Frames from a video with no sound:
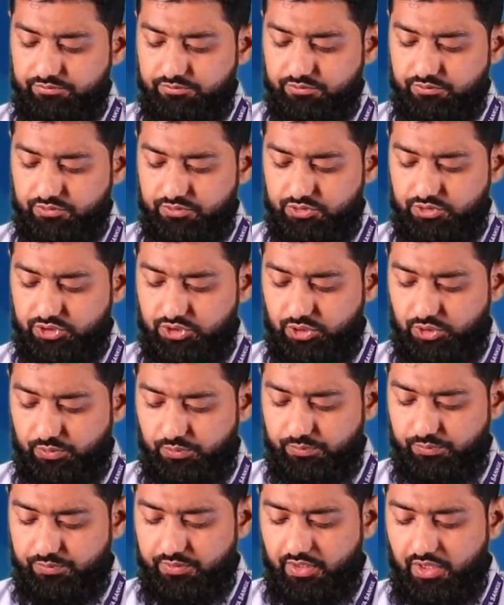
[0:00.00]
sure.
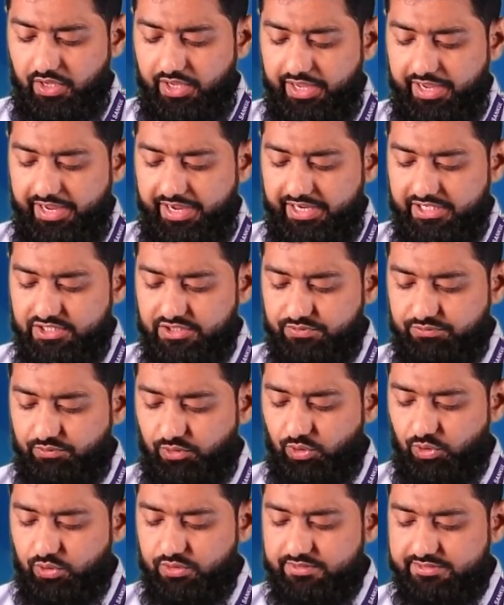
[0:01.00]

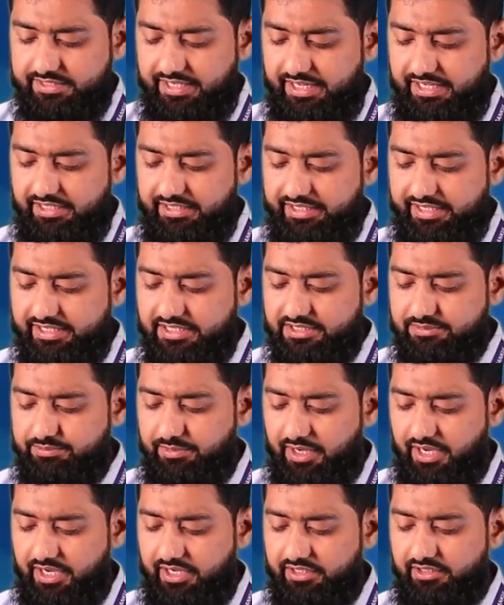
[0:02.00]
H4 cell that
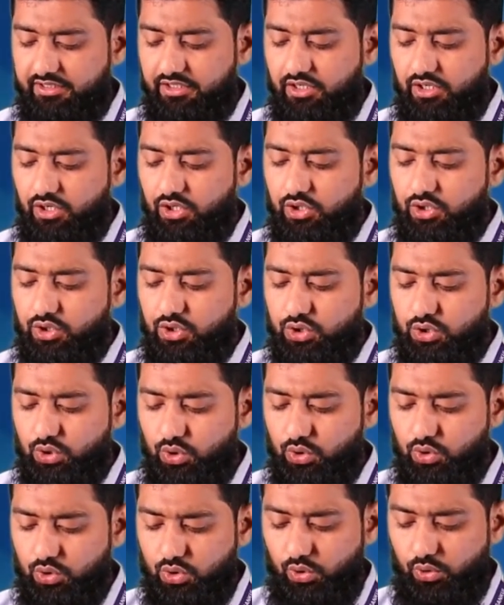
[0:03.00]
span
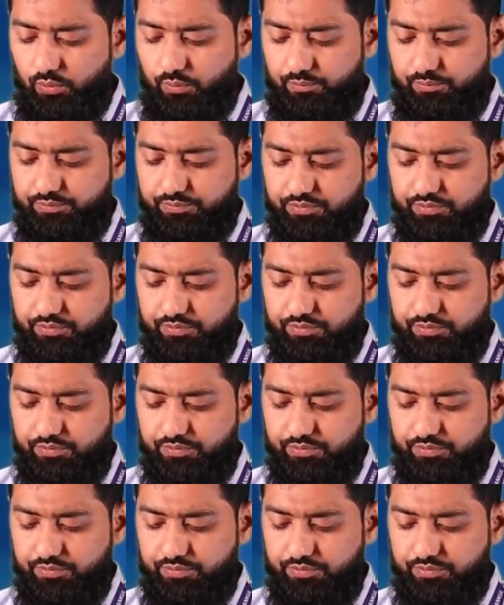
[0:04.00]
2 row.